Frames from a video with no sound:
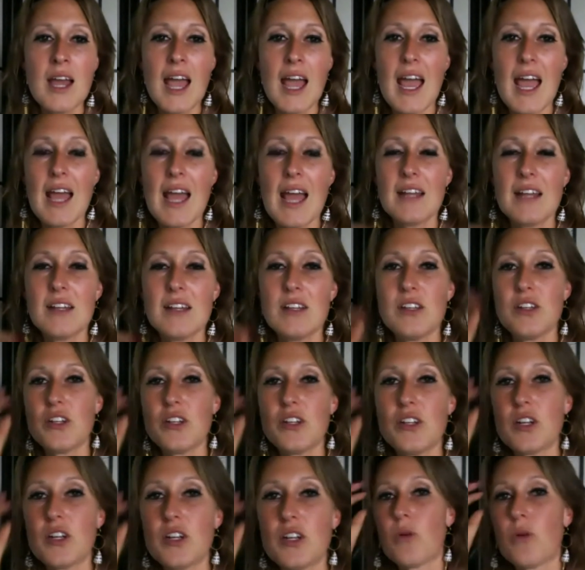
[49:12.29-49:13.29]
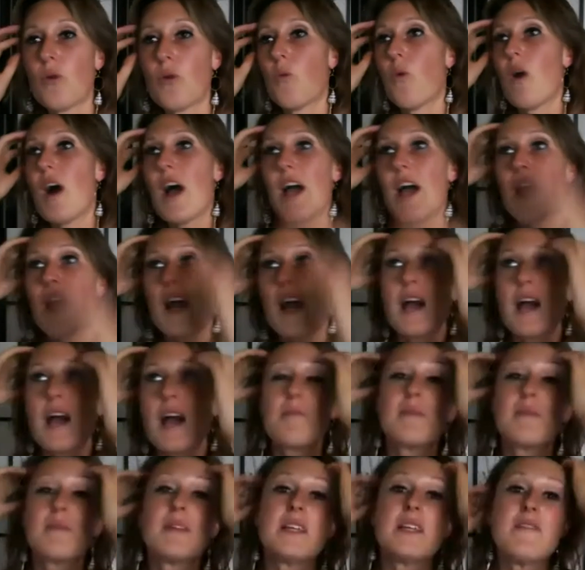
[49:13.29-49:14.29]
And you know why I
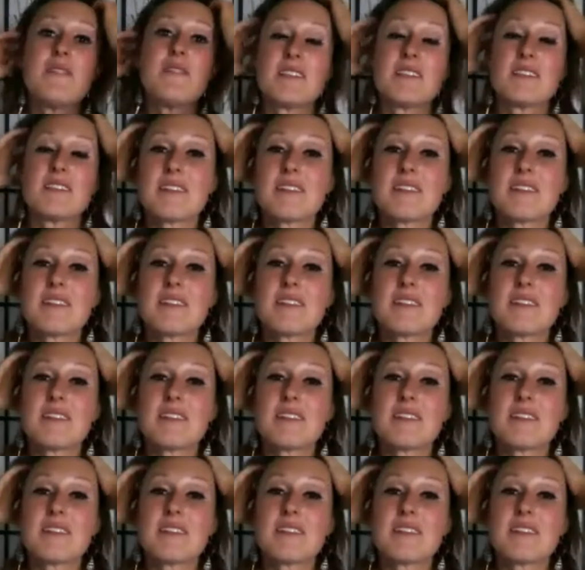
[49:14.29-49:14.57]
believe that